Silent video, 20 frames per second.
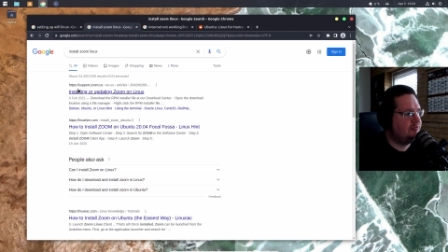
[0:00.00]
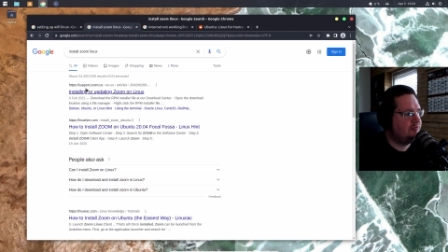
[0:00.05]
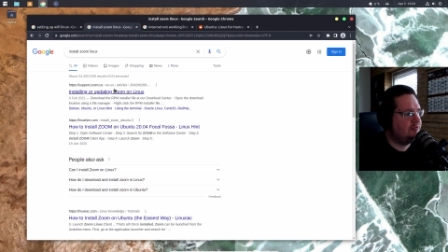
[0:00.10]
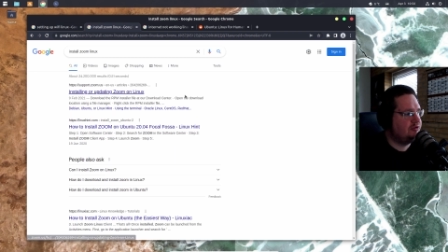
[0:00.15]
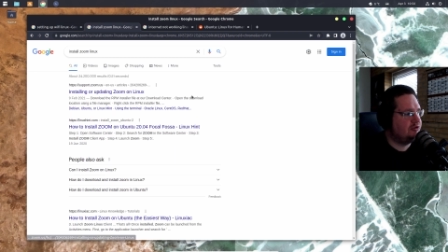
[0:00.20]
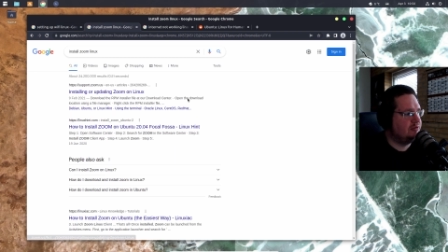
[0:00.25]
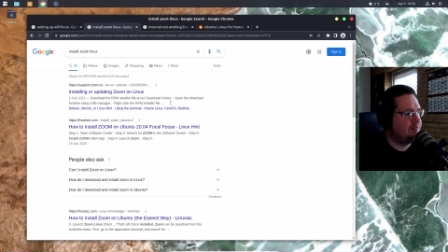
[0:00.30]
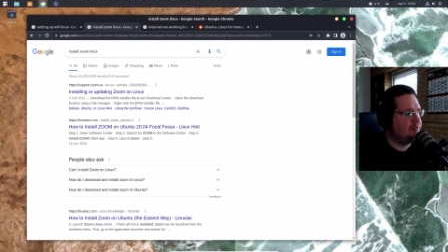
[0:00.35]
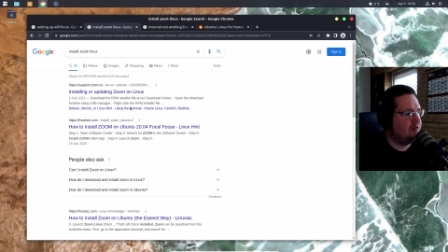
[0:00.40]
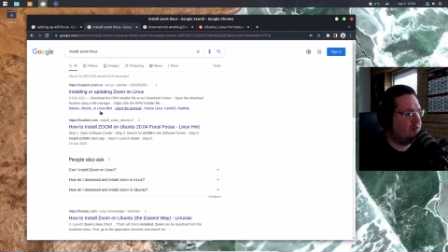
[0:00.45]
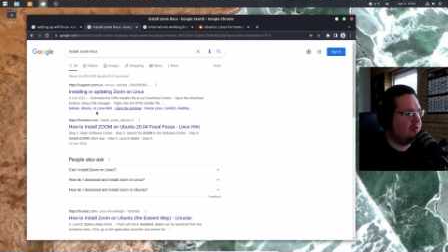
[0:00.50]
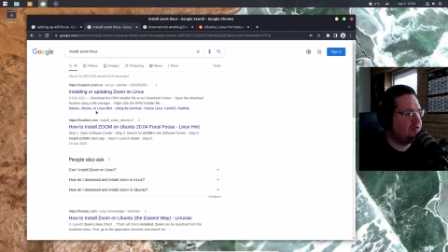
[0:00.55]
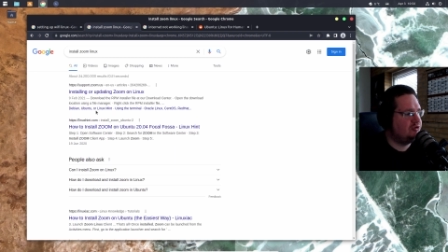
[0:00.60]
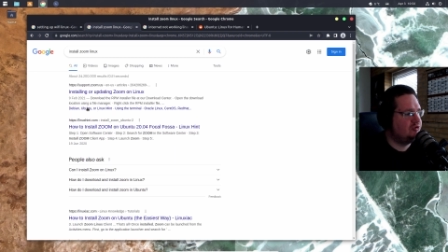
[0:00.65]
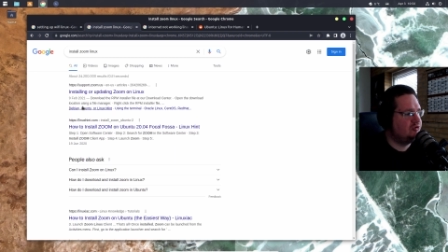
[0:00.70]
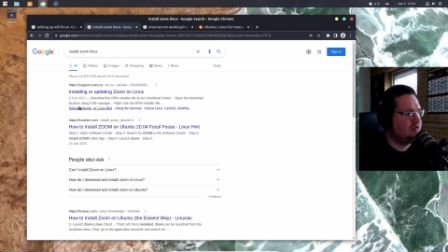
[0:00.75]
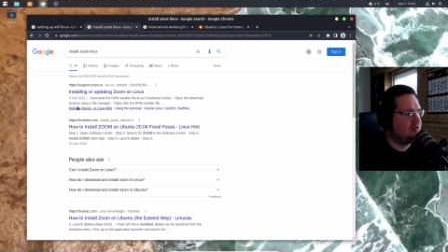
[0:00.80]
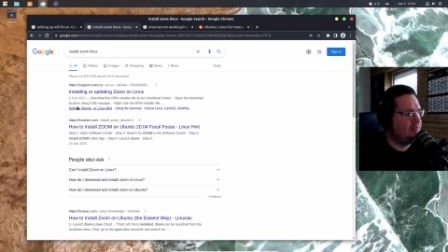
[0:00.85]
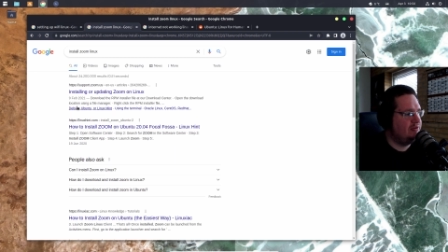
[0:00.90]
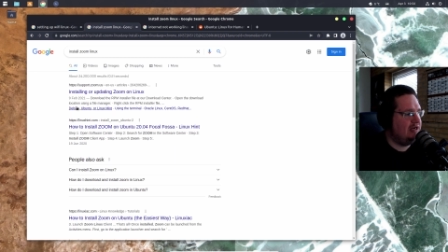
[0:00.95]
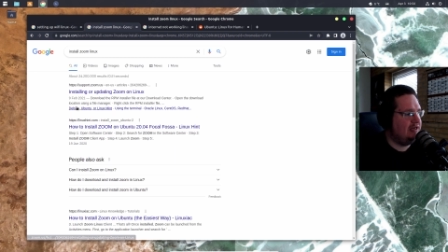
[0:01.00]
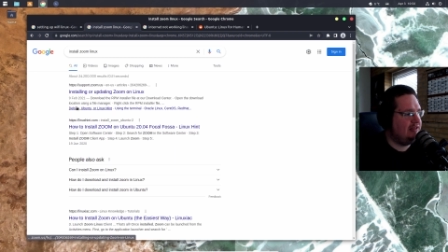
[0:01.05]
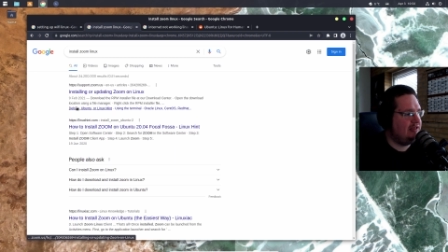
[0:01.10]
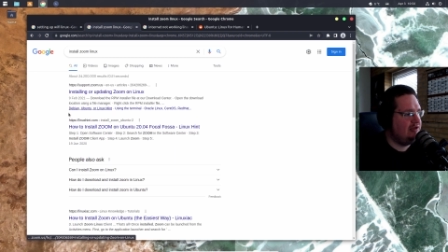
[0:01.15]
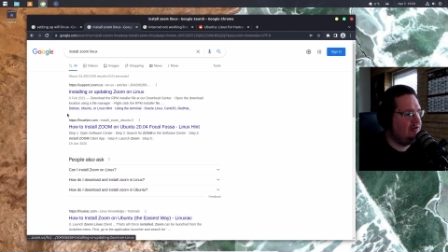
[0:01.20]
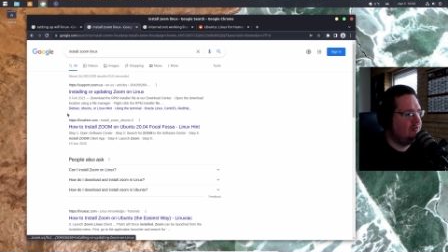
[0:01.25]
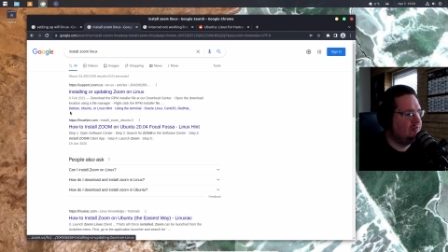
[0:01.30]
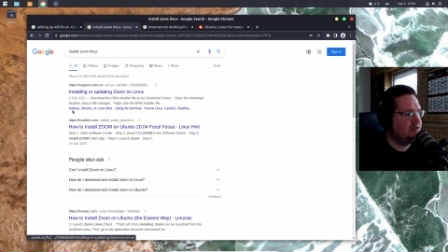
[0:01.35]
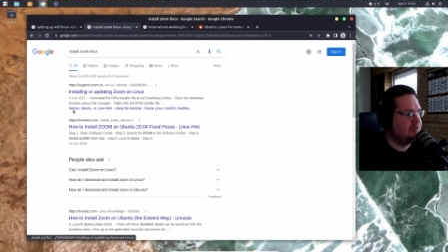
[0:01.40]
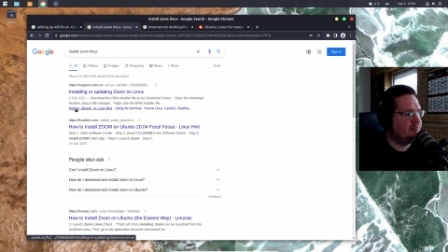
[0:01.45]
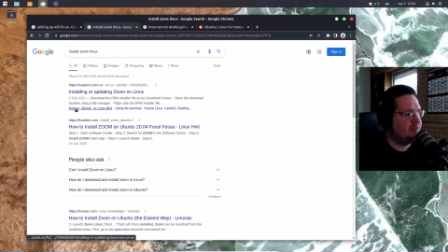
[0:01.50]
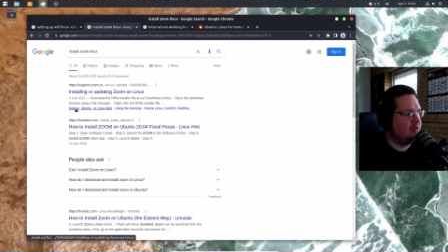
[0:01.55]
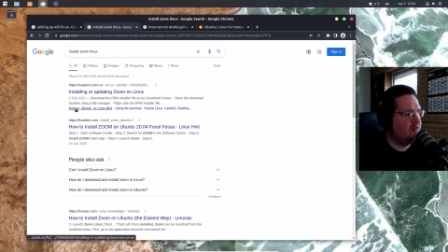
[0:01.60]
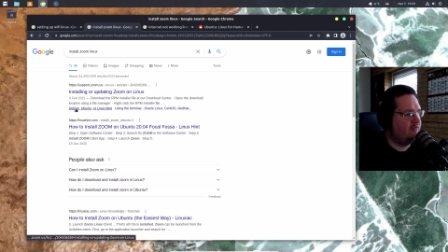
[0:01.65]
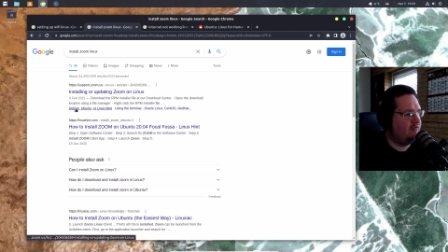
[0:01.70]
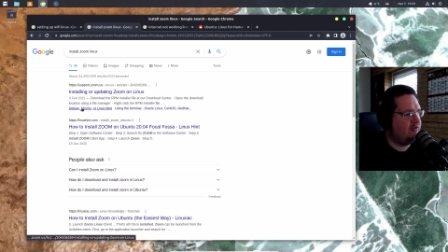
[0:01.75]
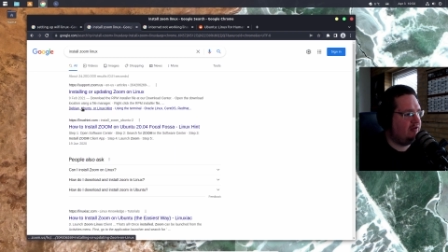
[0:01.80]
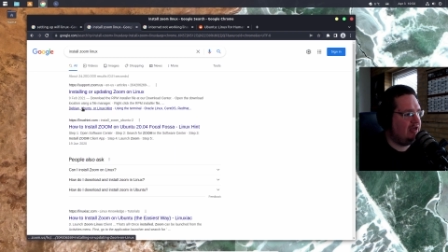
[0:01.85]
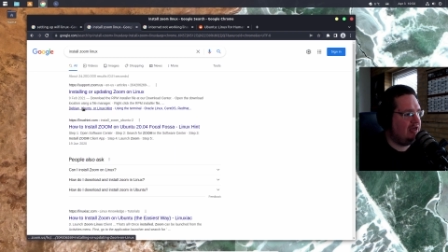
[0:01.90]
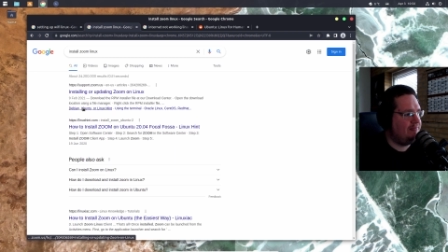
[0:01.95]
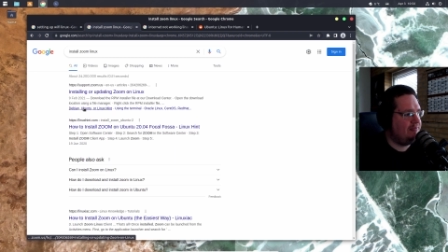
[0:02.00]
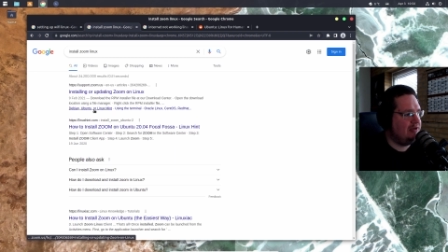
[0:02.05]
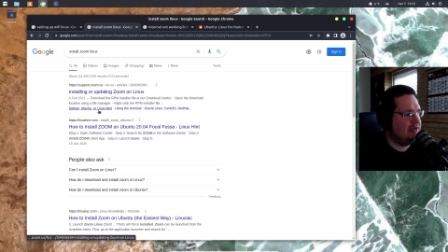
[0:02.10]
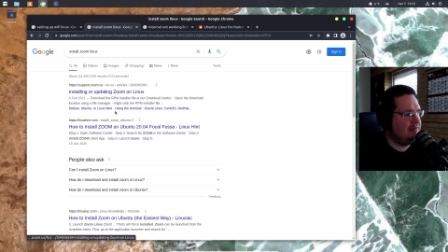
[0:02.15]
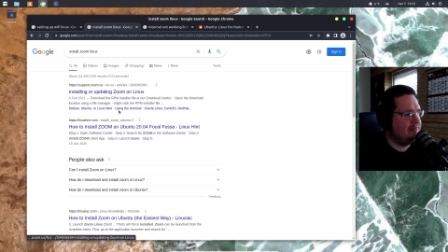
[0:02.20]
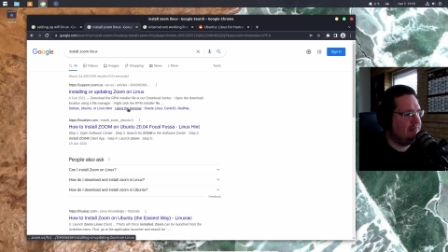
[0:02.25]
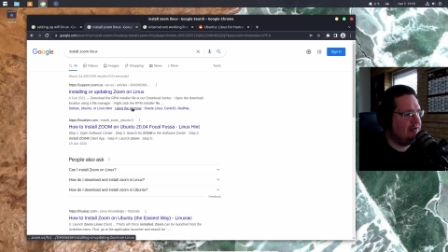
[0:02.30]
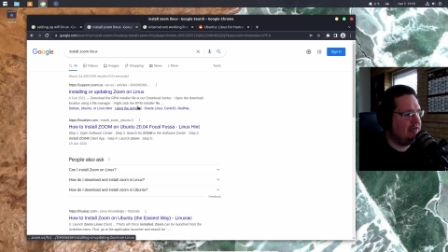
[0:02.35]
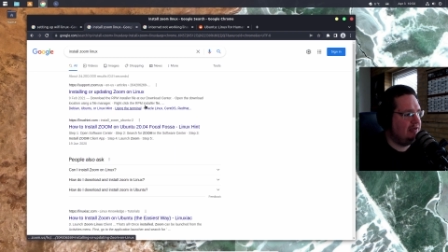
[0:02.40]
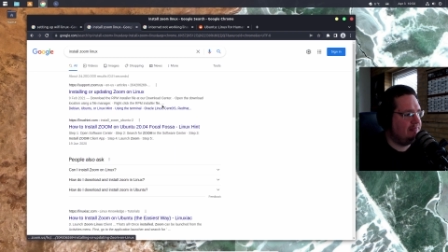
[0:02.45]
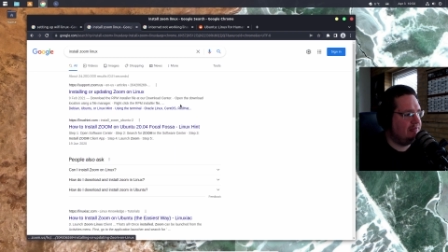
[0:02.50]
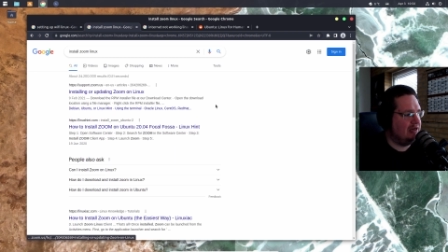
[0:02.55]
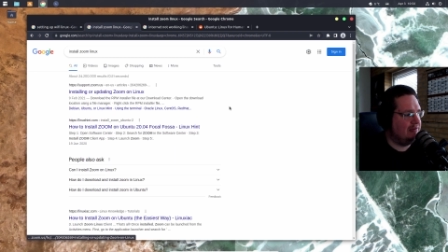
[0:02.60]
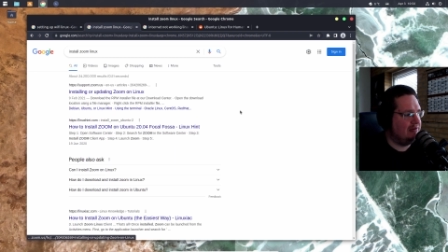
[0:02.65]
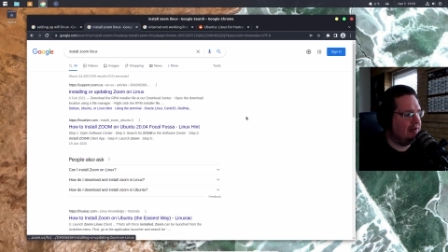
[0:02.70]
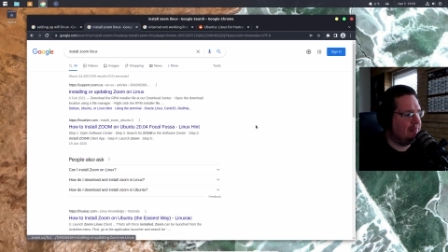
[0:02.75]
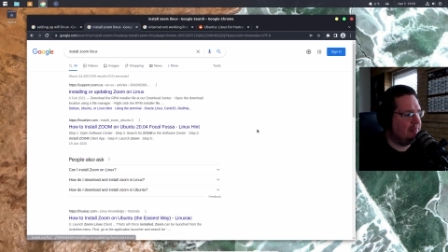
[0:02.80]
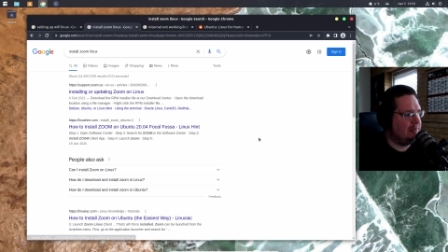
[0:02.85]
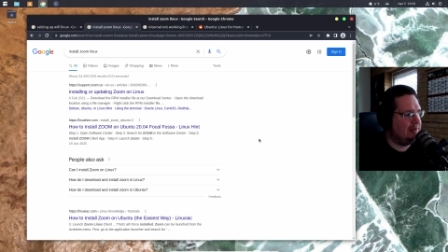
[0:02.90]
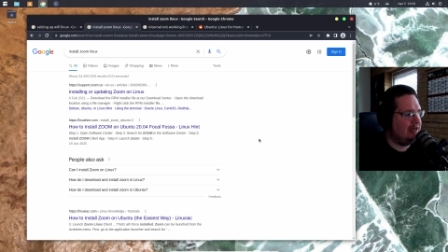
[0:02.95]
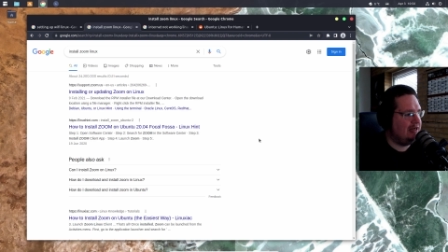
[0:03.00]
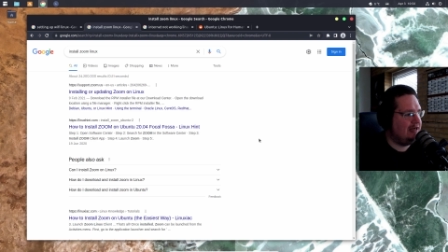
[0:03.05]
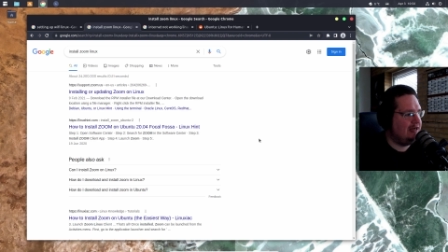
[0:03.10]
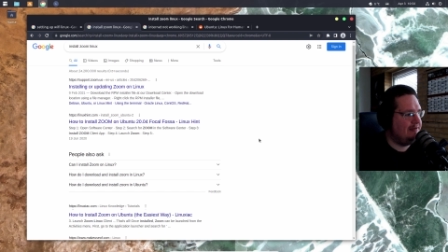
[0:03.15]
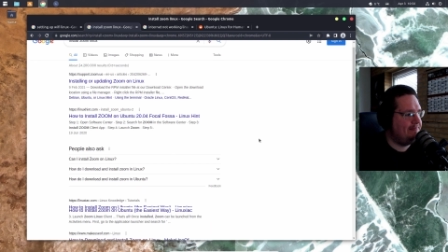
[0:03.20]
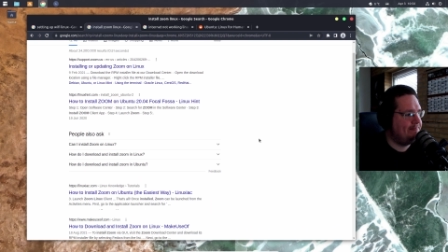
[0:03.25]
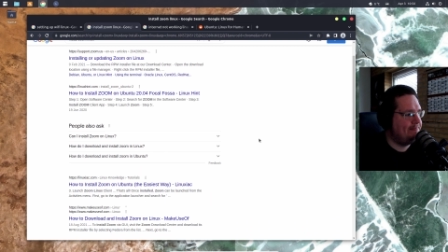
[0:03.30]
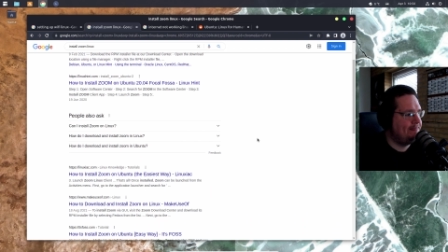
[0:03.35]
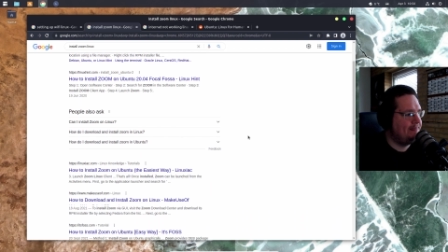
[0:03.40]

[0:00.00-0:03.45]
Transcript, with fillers: Support Zoom here. They use both Debian, Mint, blah, blah, blah.